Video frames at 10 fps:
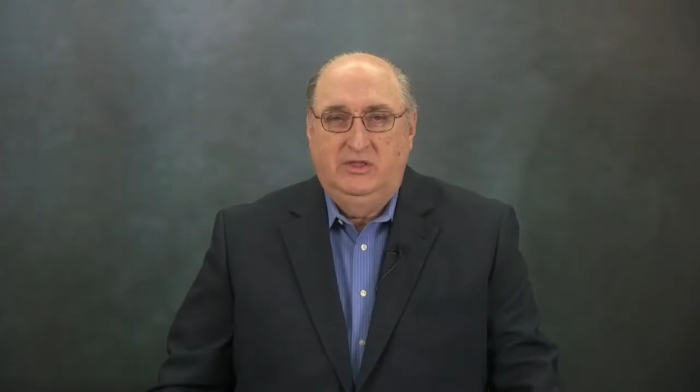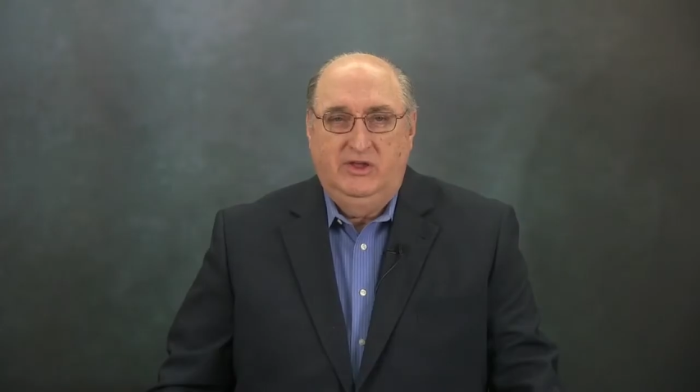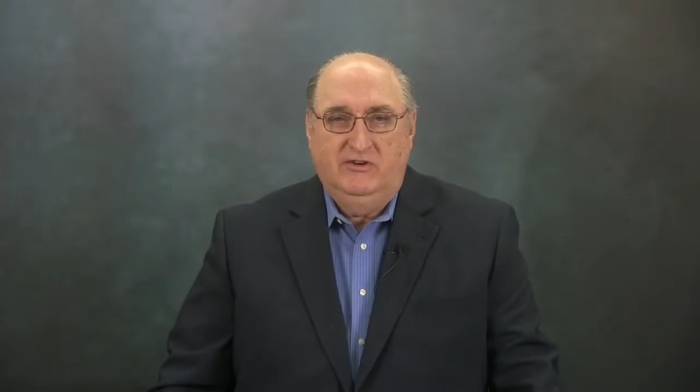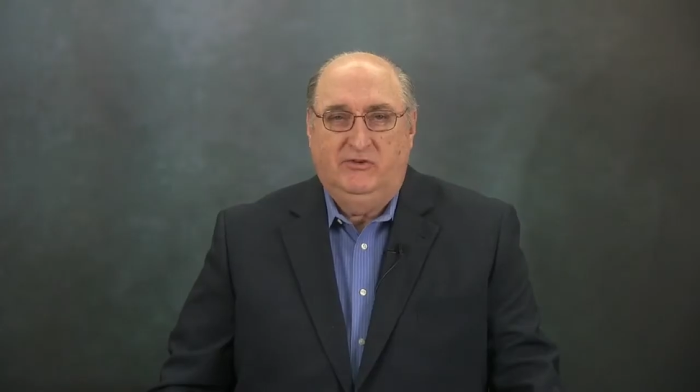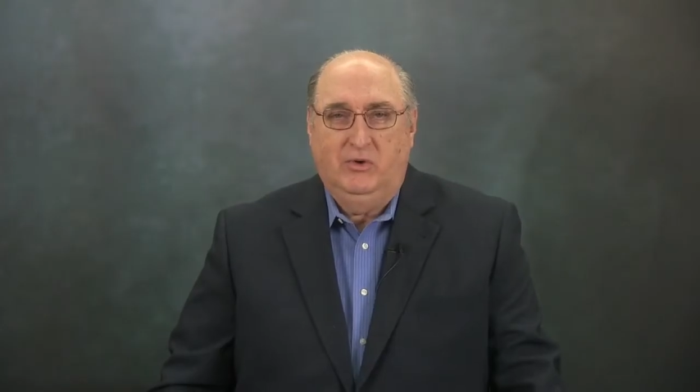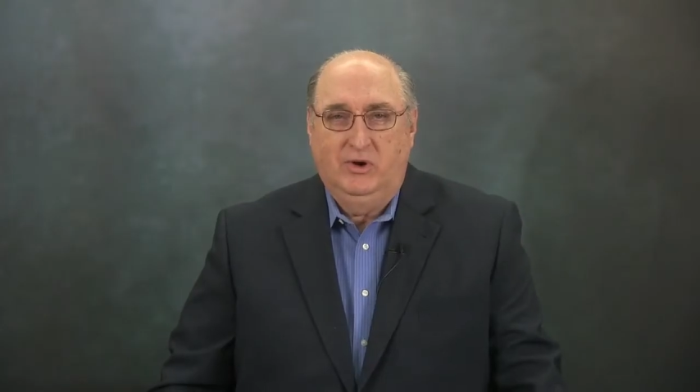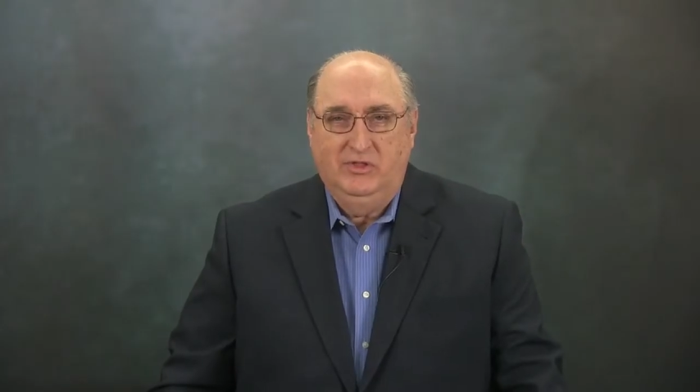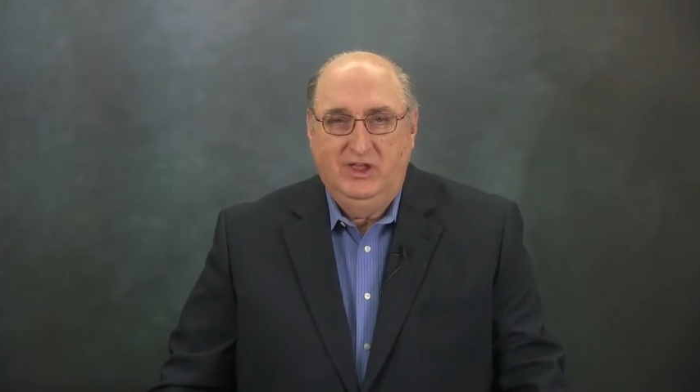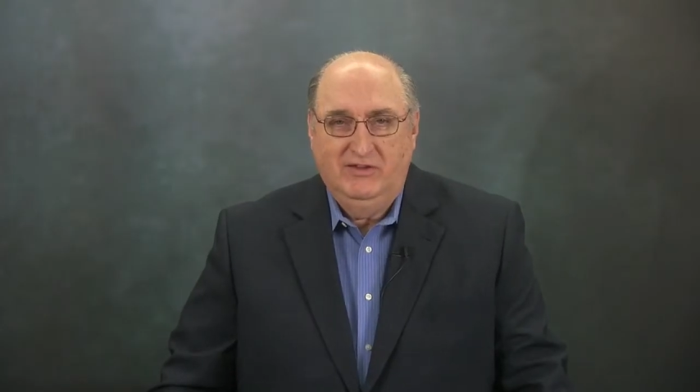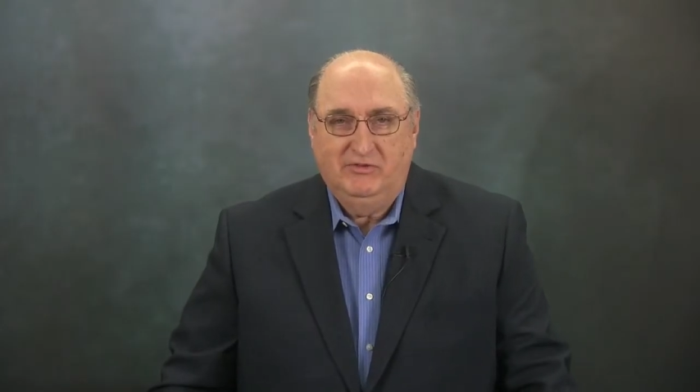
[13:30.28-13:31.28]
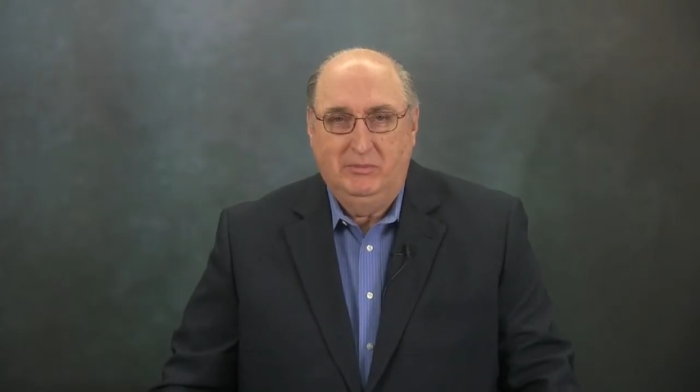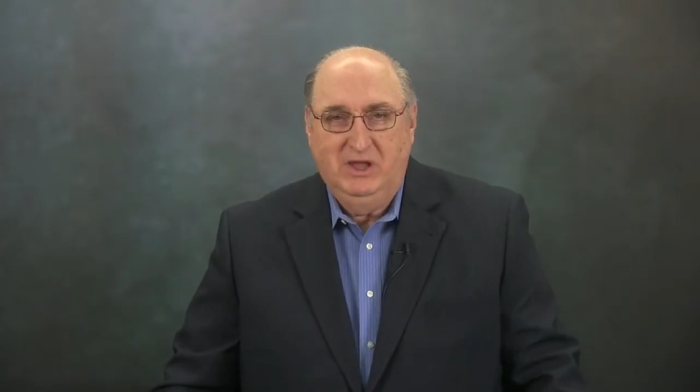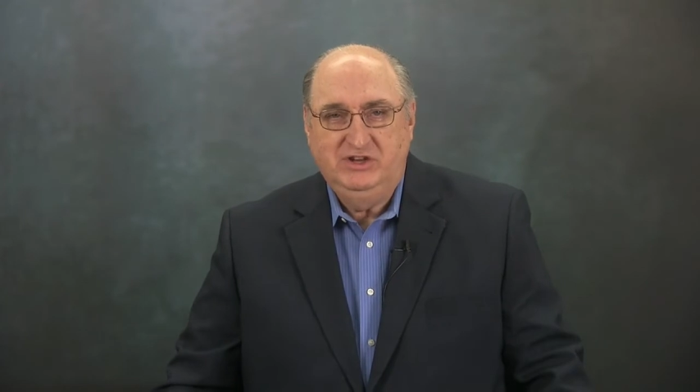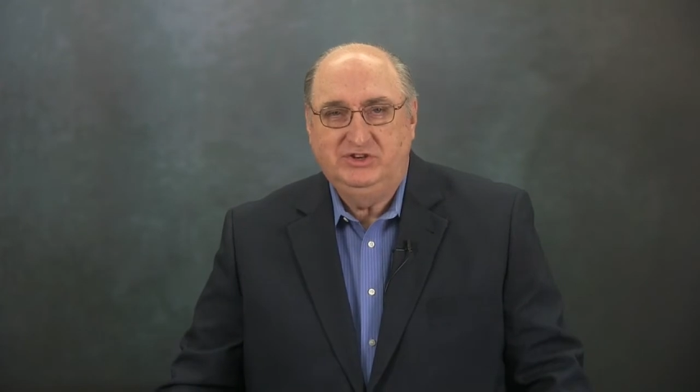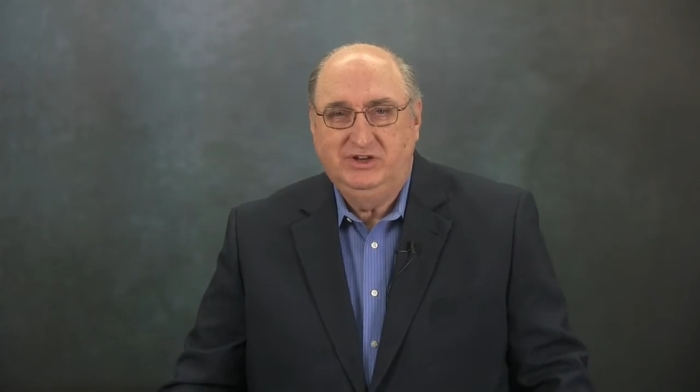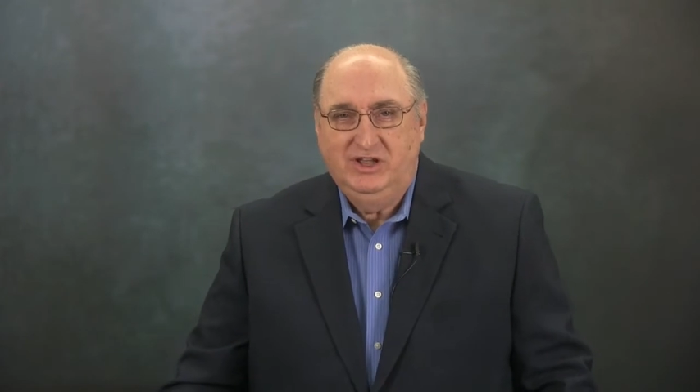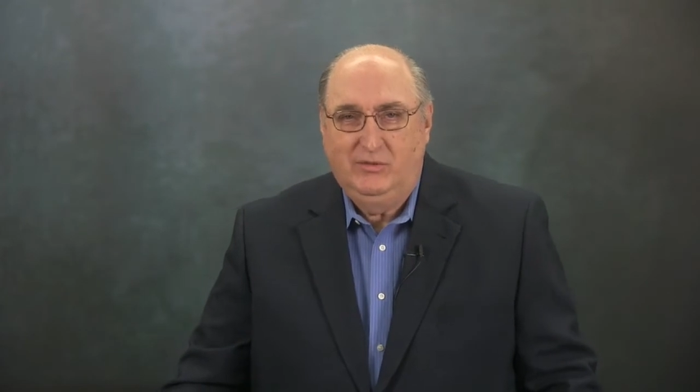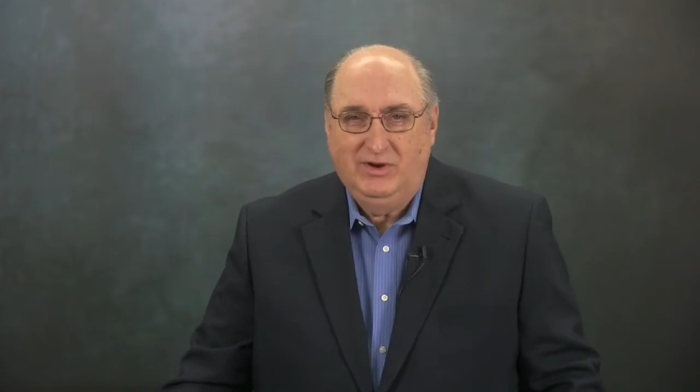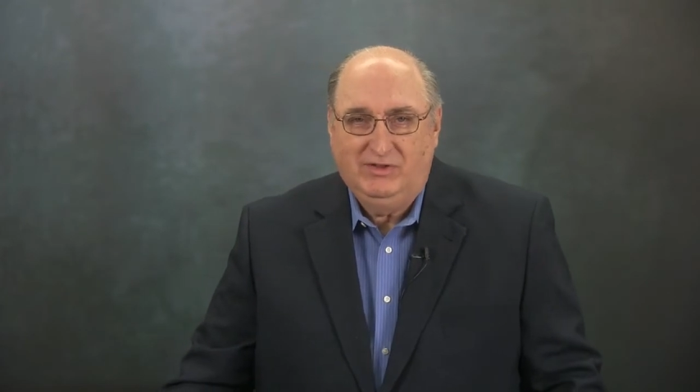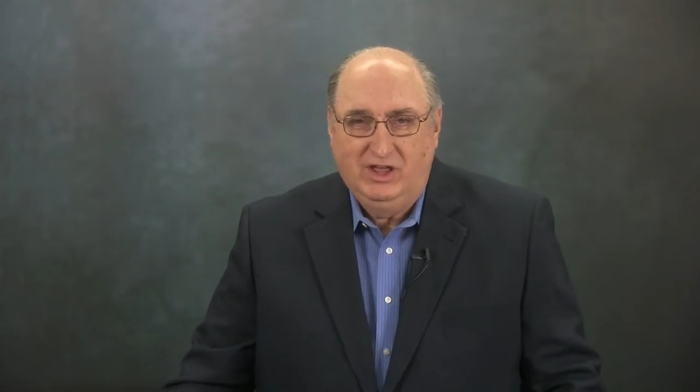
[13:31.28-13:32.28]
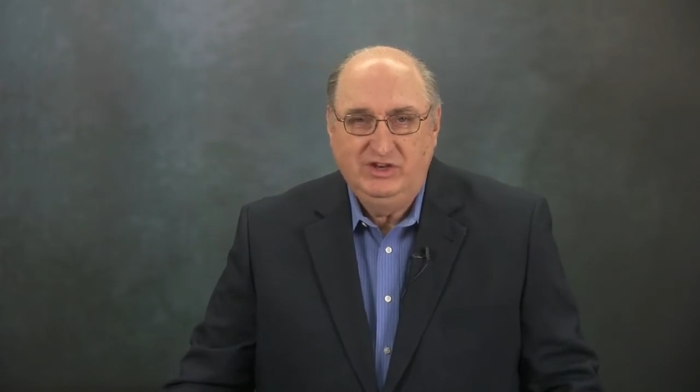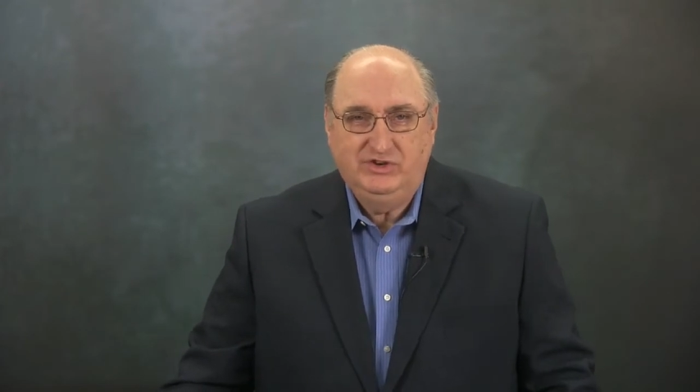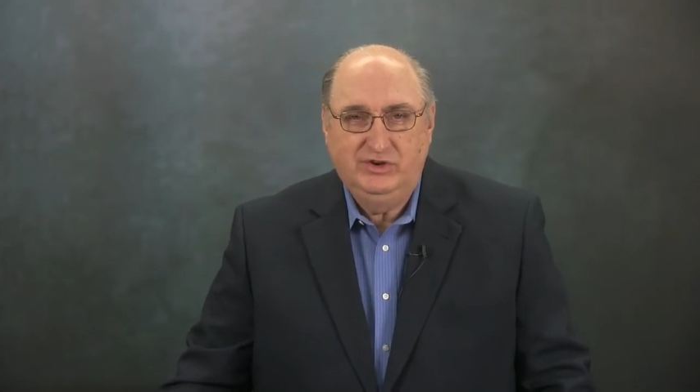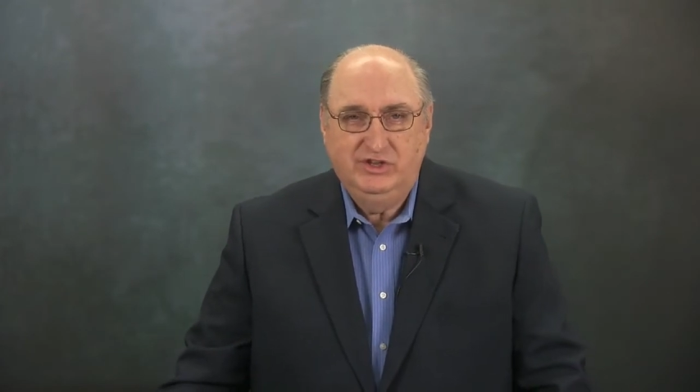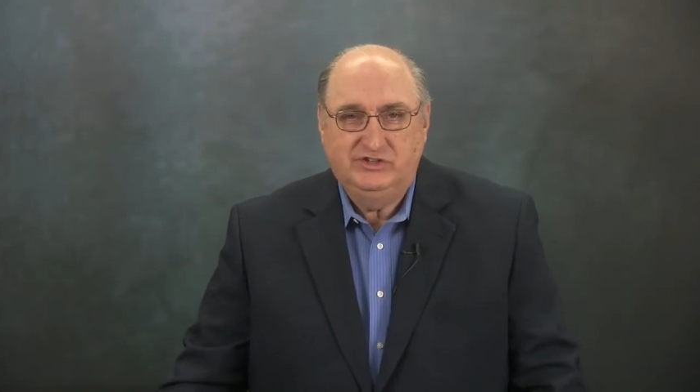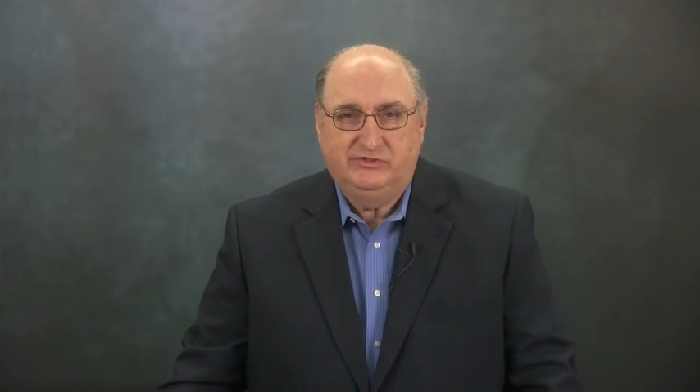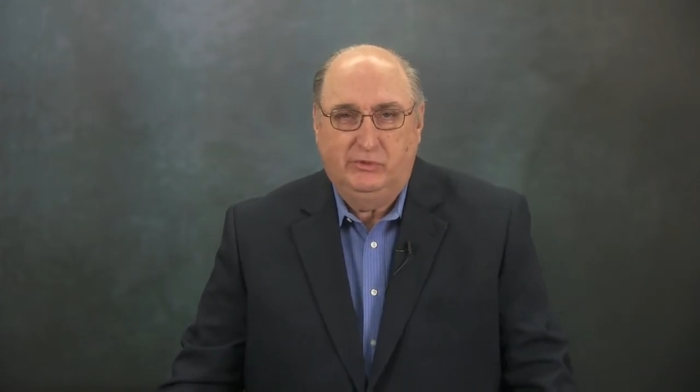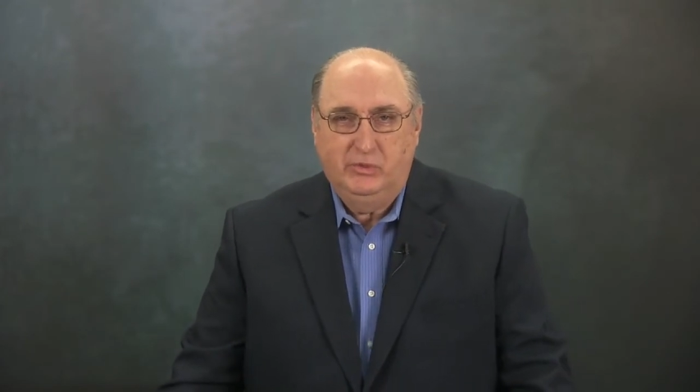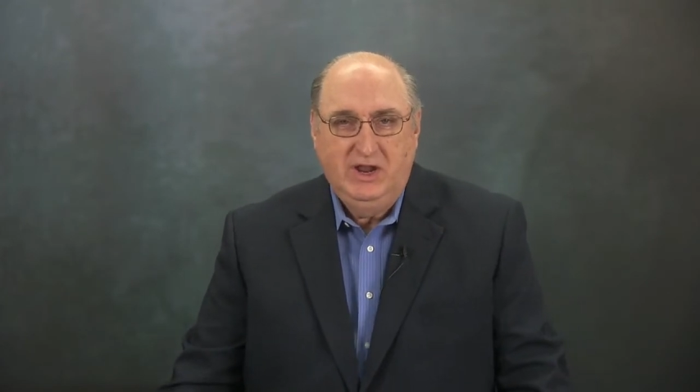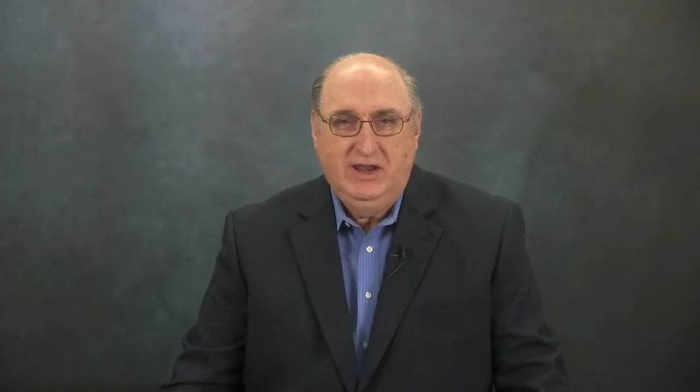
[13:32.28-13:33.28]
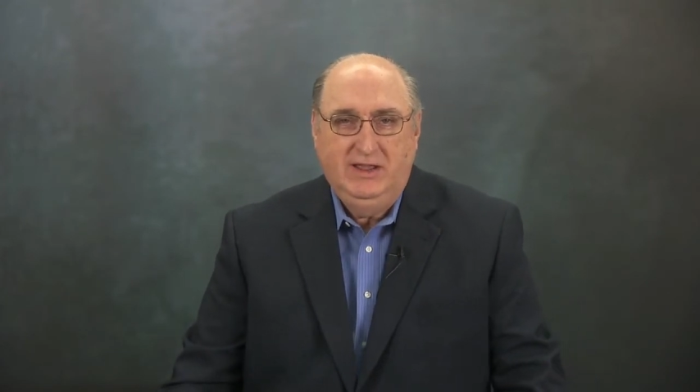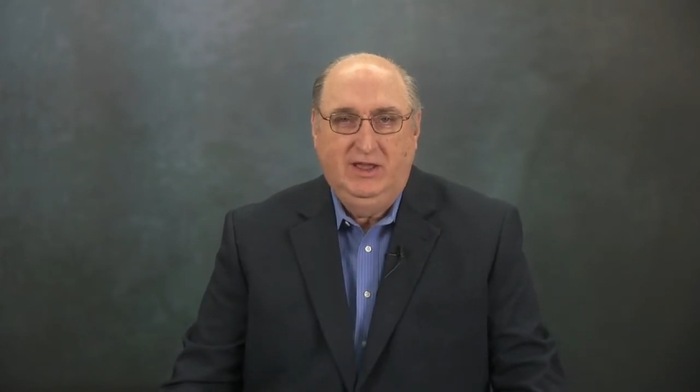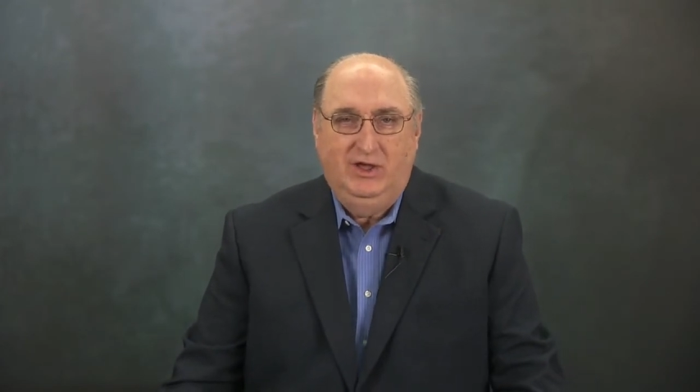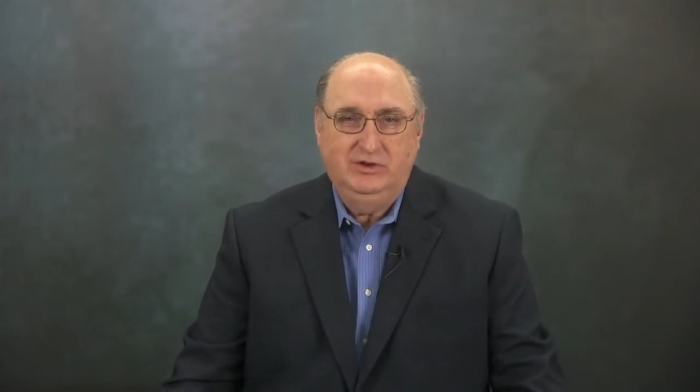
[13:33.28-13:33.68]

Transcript: Therefore, the information in Revelation is for reading,